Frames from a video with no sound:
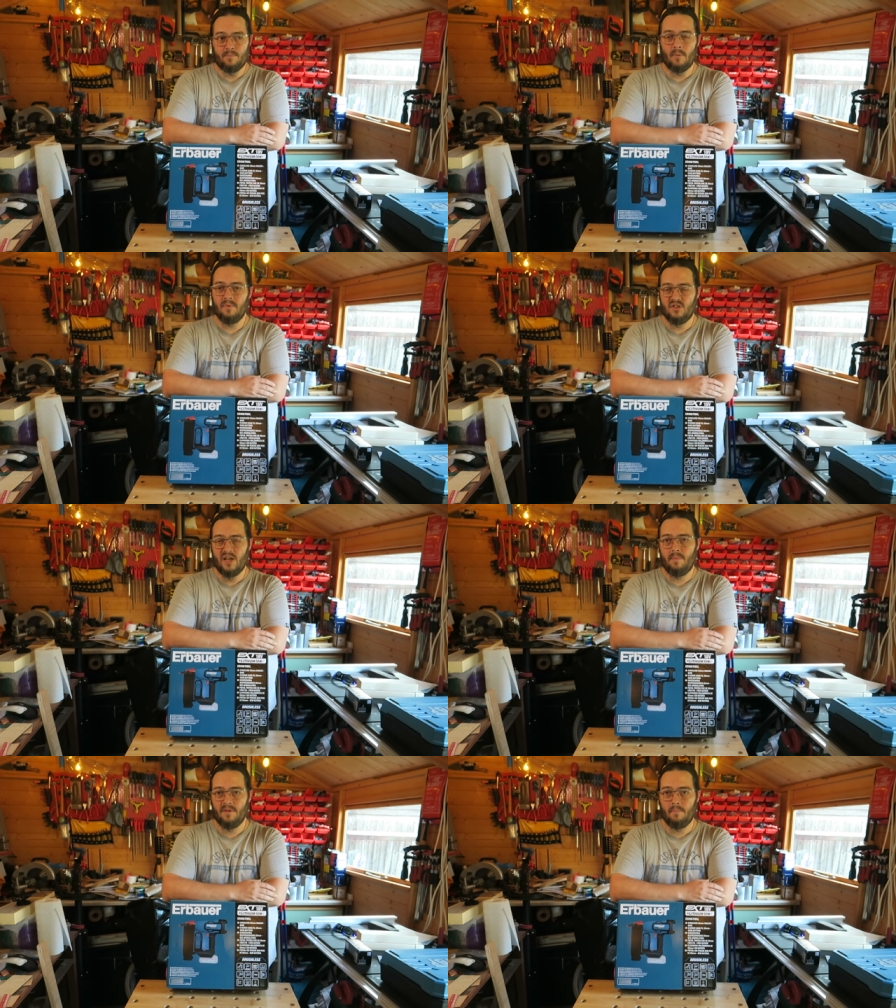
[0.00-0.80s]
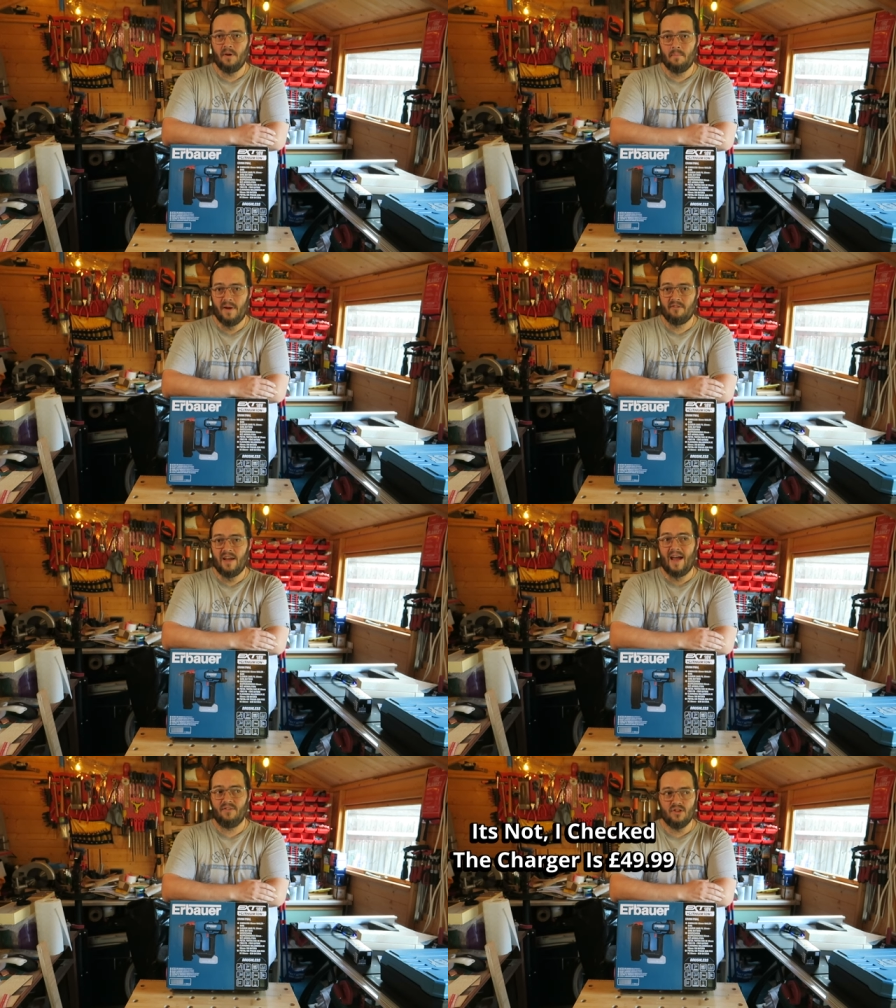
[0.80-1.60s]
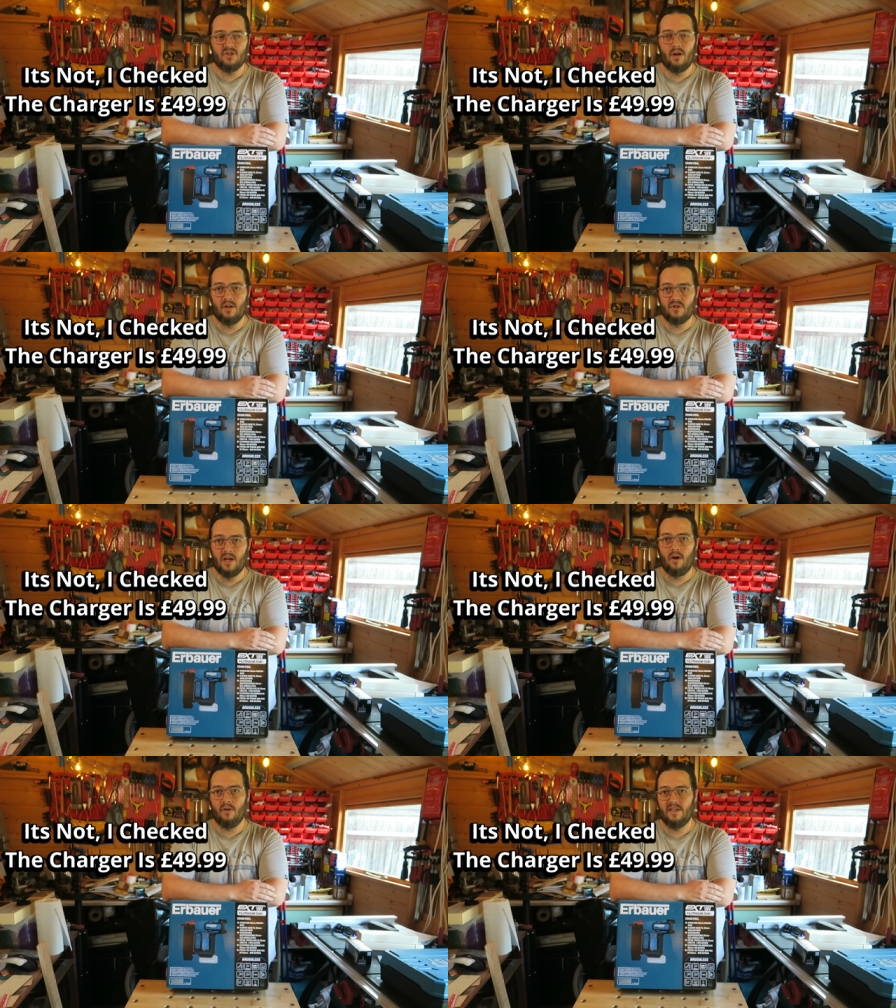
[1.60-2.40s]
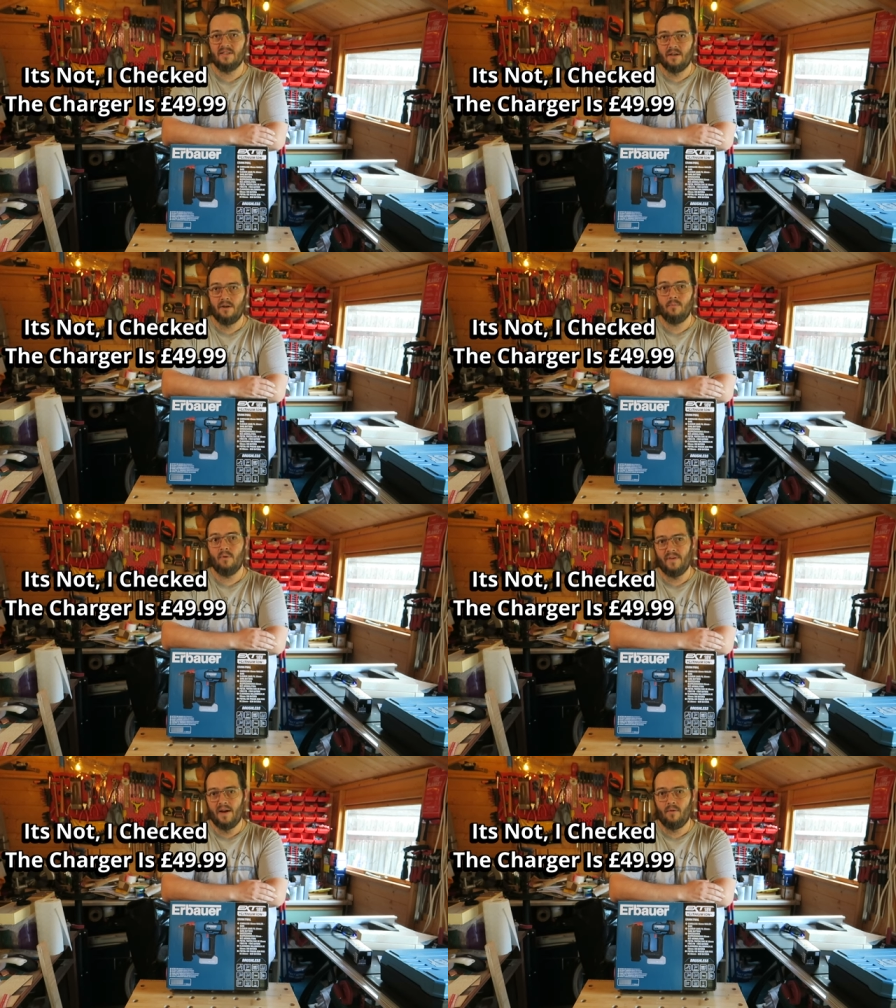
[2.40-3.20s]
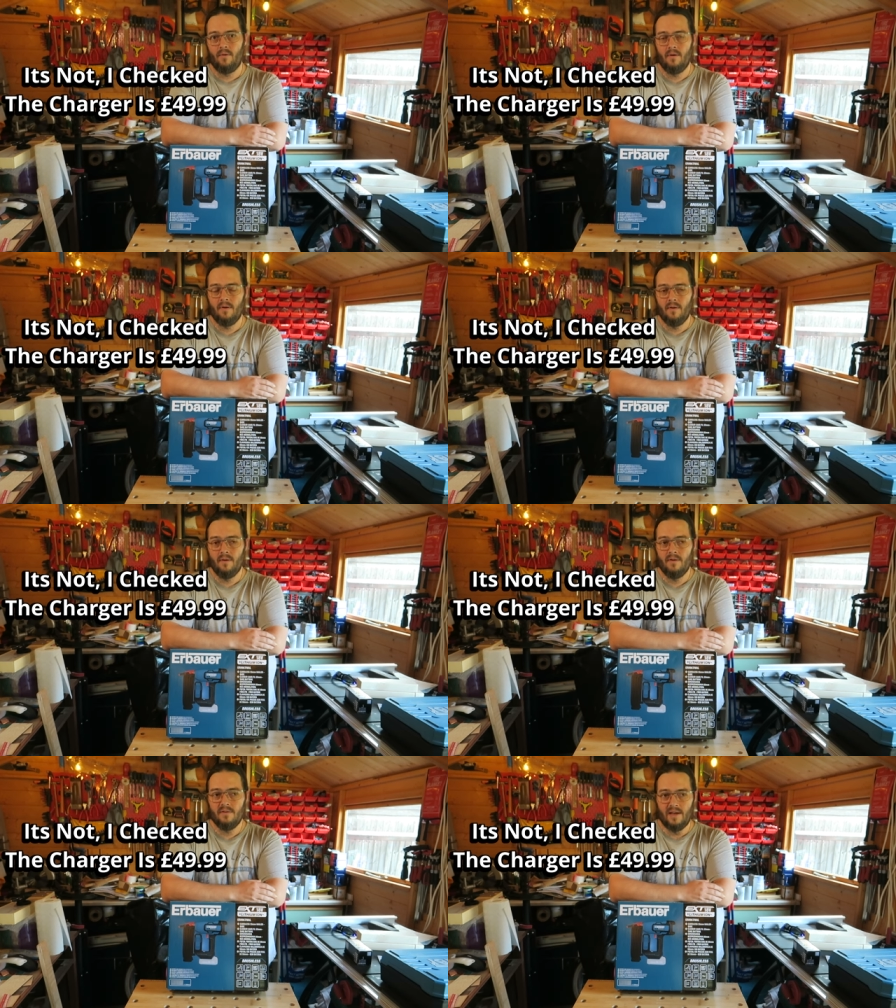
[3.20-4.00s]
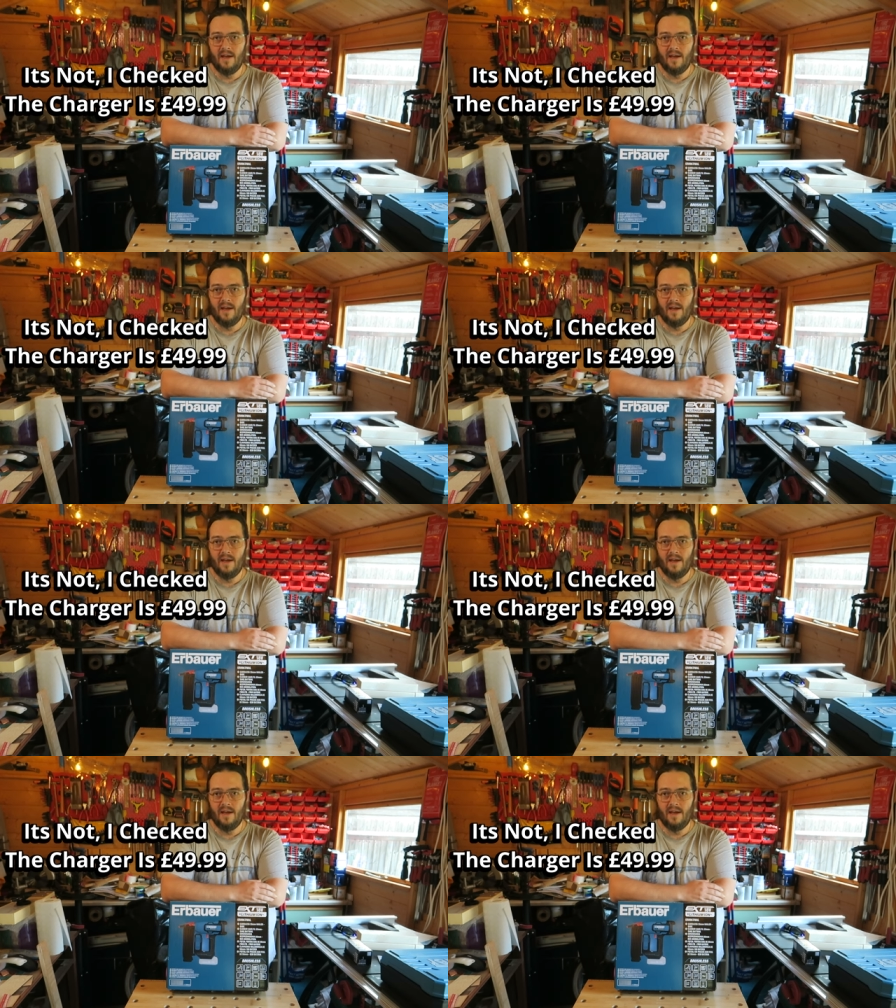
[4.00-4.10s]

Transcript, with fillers: It's probably cheaper to buy the battery and the charger on its own without the box.